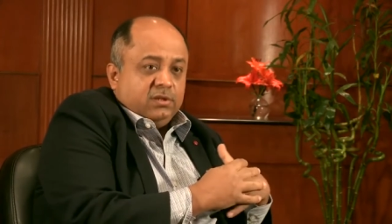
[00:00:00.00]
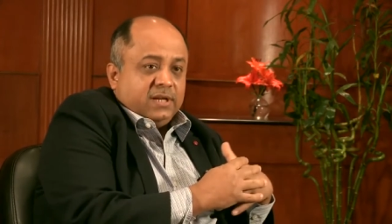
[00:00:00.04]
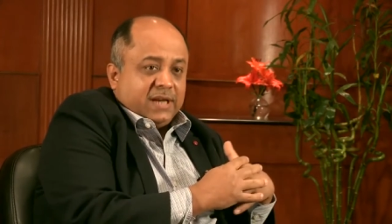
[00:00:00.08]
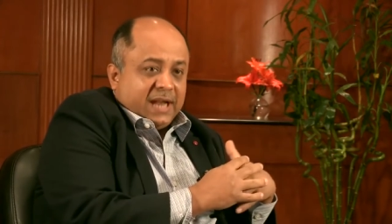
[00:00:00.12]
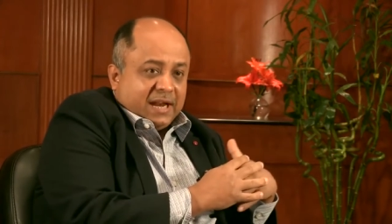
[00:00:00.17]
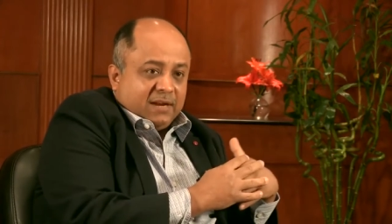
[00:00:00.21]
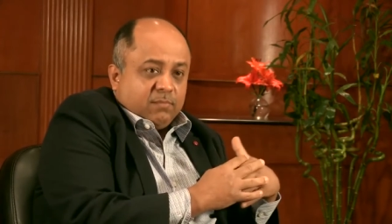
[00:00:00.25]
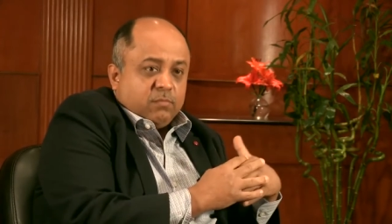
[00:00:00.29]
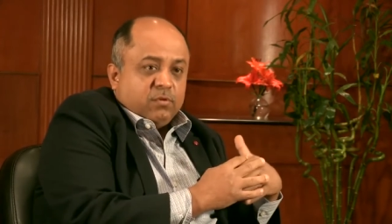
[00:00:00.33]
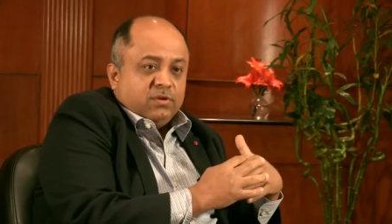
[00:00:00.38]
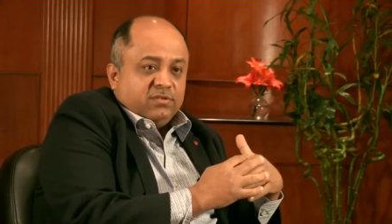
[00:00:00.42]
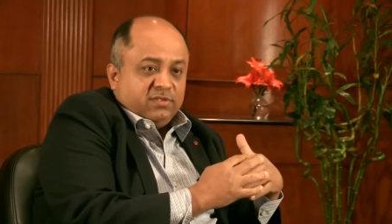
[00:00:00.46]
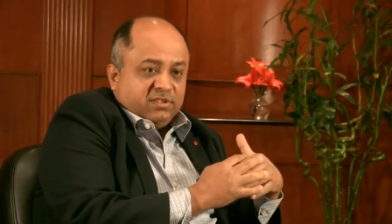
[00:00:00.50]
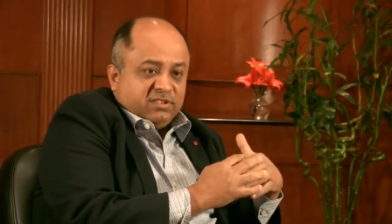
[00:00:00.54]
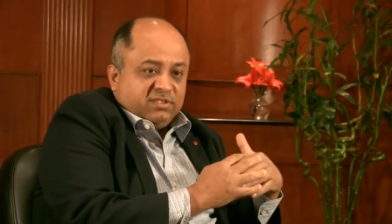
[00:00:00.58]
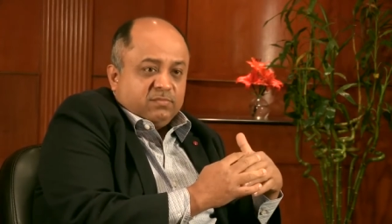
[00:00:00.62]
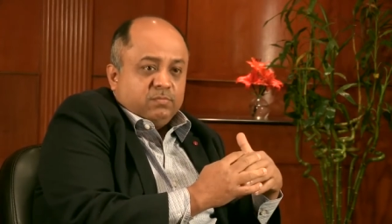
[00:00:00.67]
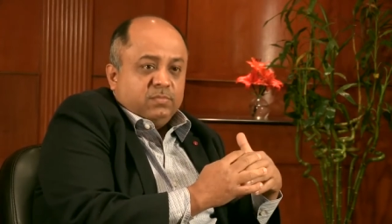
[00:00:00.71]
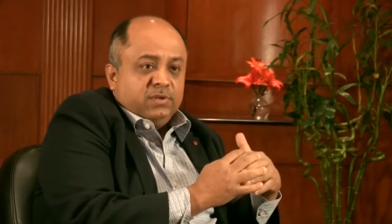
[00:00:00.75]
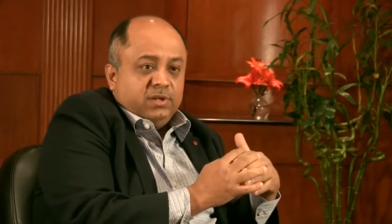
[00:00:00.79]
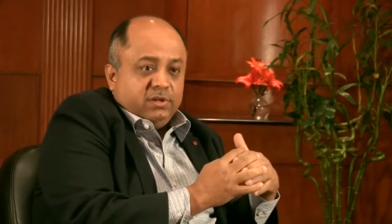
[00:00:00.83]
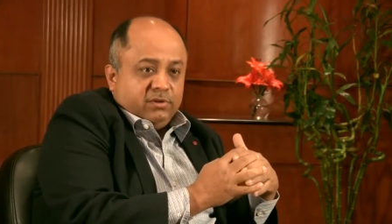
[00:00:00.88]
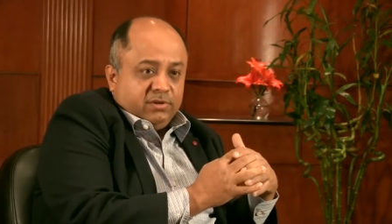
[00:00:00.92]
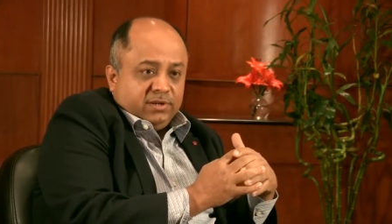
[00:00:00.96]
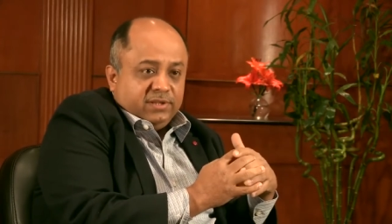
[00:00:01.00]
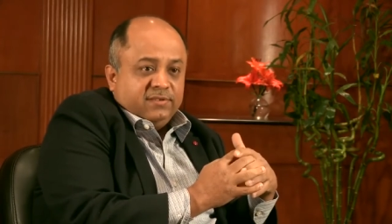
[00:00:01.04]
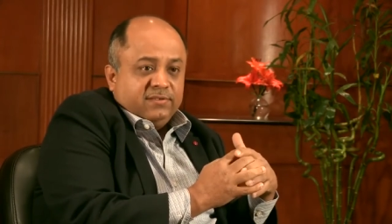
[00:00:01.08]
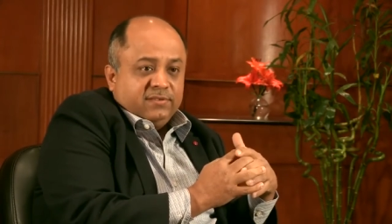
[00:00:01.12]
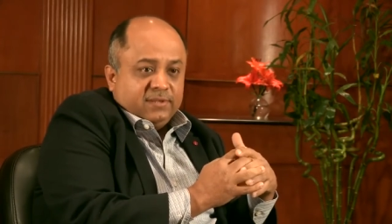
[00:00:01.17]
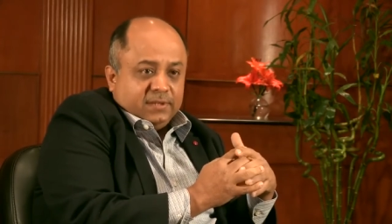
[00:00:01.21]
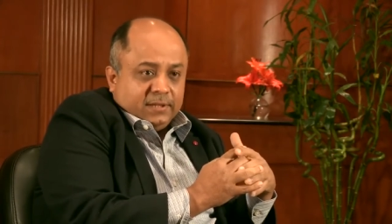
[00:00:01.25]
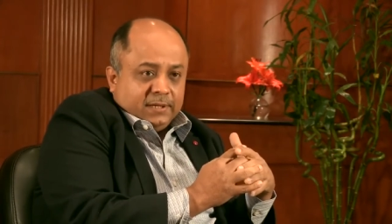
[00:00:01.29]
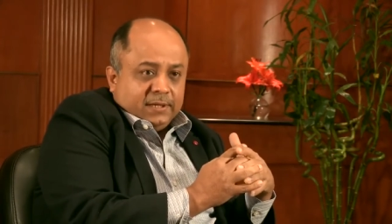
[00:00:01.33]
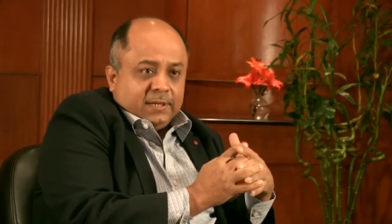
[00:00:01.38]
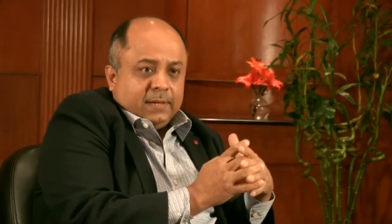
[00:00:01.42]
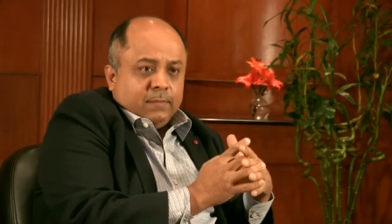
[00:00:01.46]
the Atmos
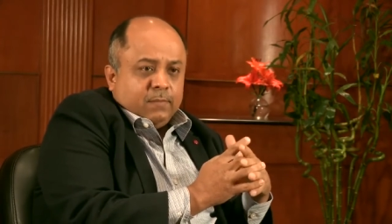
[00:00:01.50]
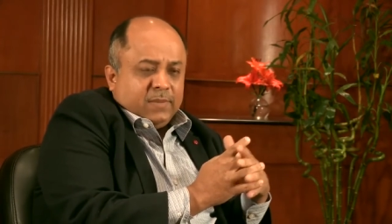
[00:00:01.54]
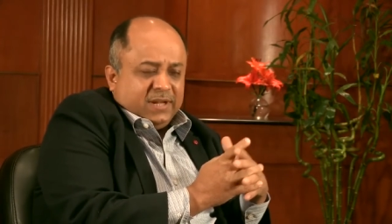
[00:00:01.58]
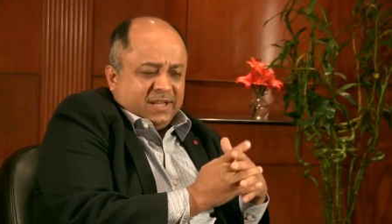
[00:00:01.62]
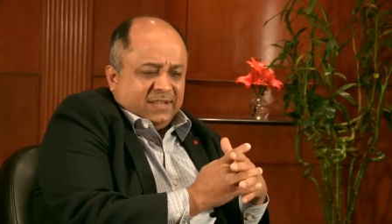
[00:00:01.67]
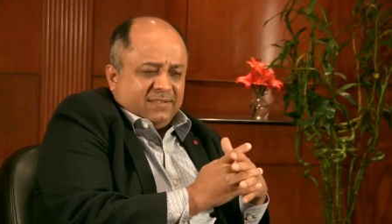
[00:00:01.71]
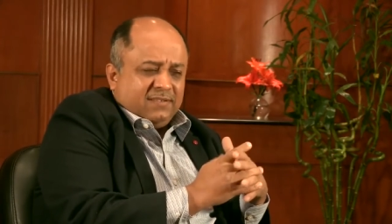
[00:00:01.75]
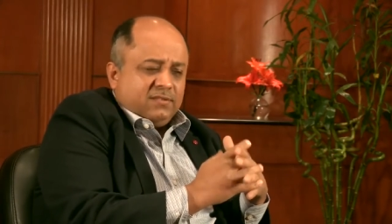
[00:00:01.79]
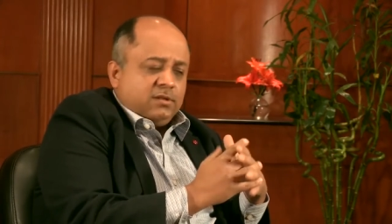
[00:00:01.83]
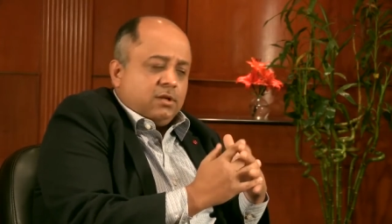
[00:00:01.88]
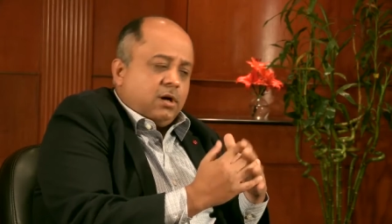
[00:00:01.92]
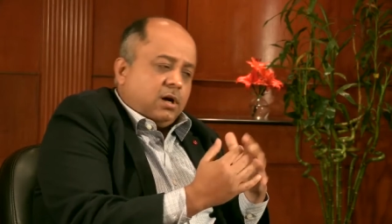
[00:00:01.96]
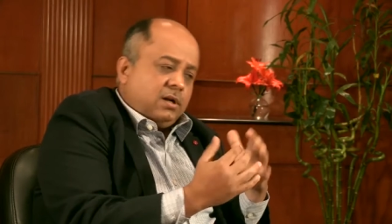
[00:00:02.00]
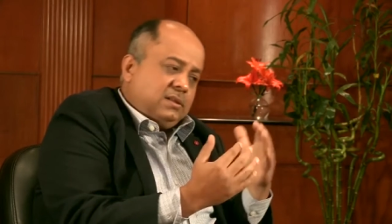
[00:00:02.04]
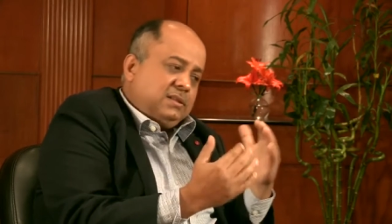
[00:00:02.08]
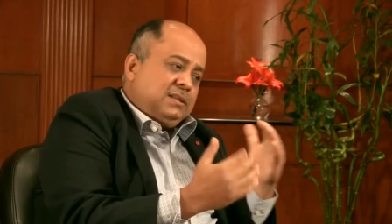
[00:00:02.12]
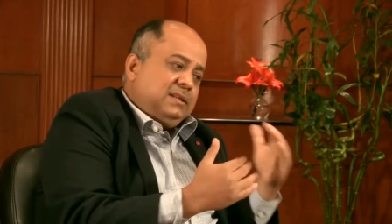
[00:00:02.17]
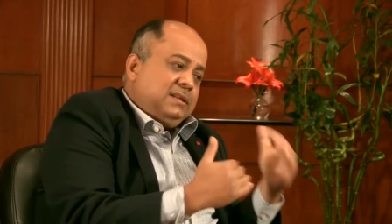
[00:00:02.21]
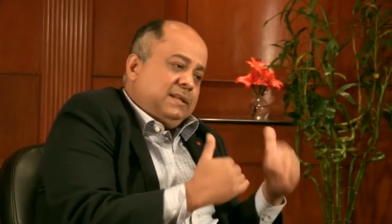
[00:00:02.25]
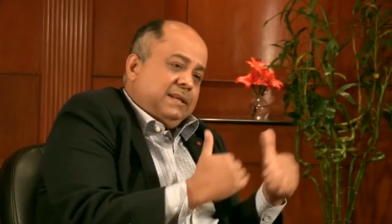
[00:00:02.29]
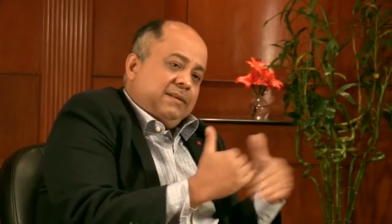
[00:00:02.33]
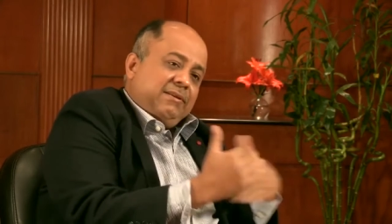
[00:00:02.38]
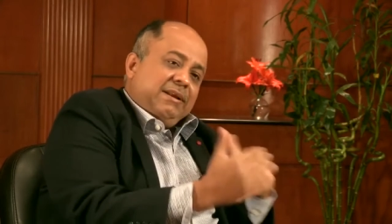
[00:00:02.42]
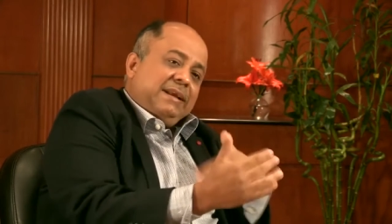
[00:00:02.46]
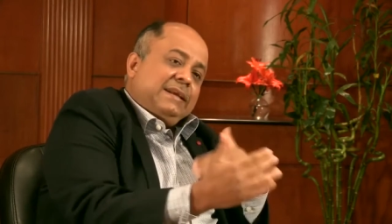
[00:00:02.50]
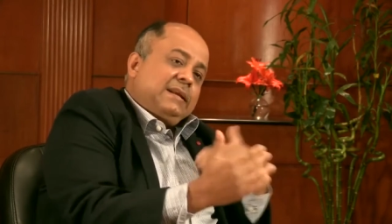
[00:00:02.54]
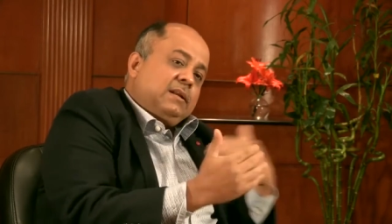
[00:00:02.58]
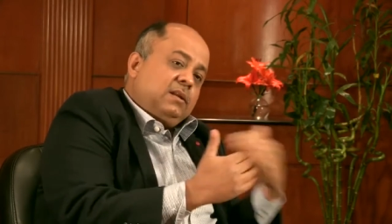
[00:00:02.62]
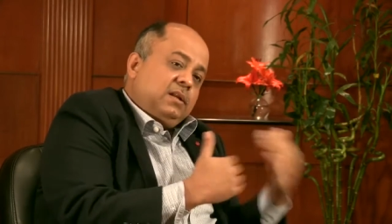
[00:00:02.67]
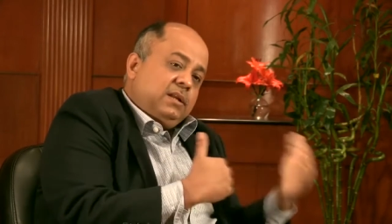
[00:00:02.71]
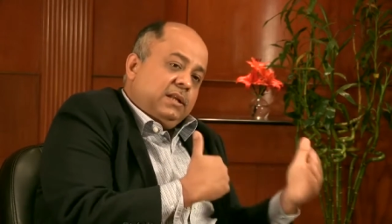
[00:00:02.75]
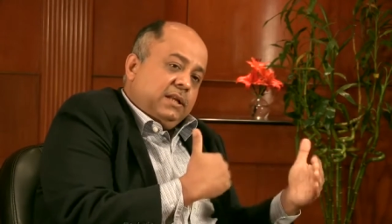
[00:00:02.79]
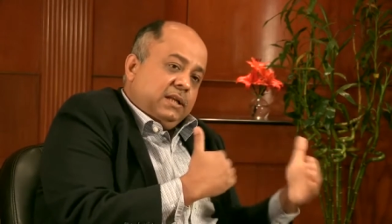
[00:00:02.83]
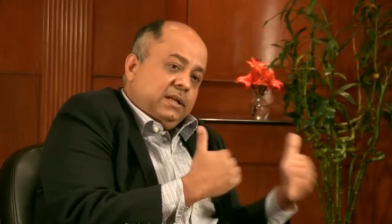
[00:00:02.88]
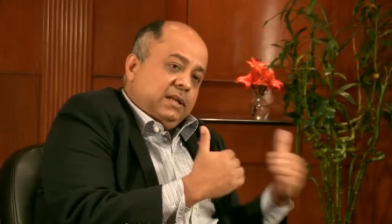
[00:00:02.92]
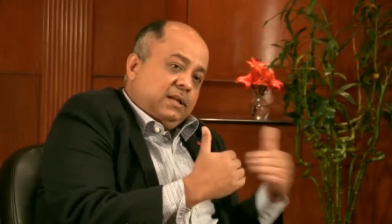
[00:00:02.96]
experience, but it's not
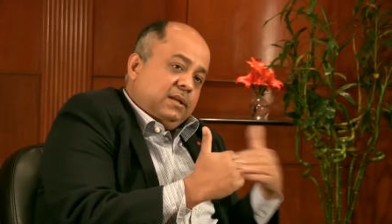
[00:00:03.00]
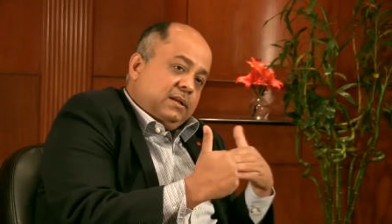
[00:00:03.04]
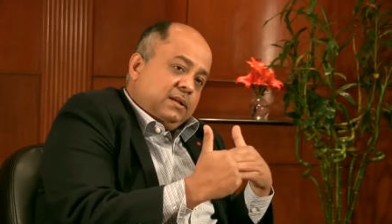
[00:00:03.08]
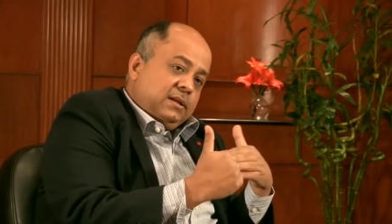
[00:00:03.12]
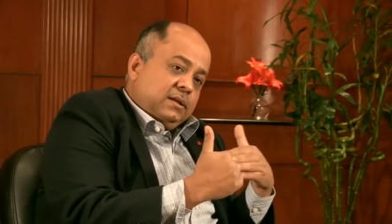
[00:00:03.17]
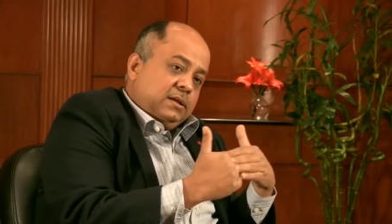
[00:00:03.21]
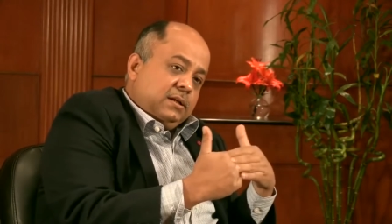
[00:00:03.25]
directly